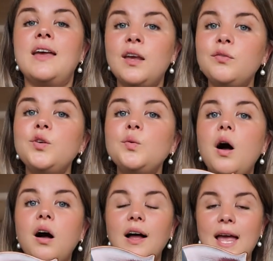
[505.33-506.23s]
If you
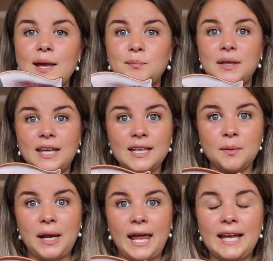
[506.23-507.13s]
are a
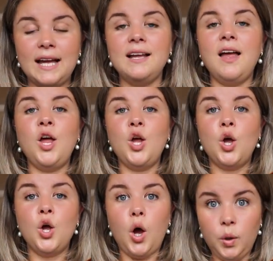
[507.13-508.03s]
beginner player,
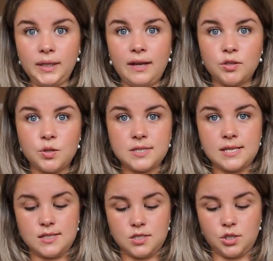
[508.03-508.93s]
only ever use
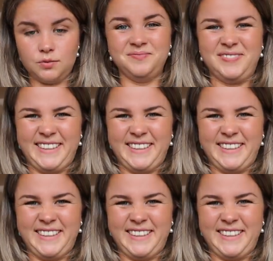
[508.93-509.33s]
these to tune.